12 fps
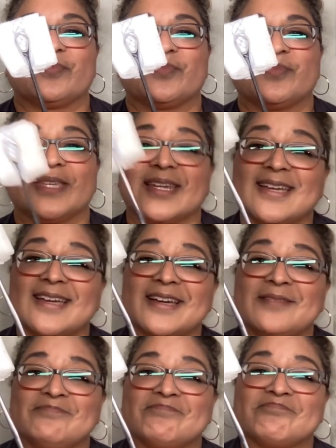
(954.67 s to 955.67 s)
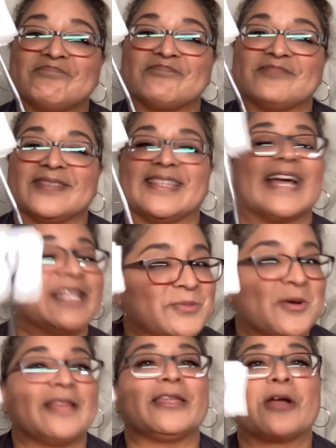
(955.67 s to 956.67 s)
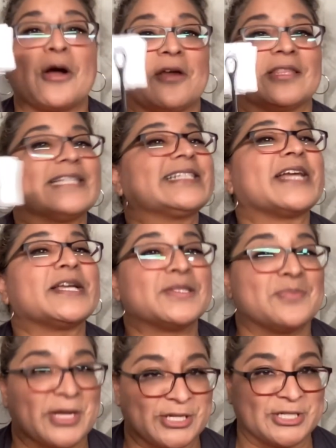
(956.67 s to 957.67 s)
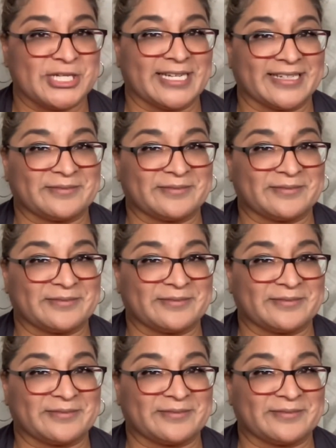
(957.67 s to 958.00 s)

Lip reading: Ta-da! That's why they call this a sponge stick.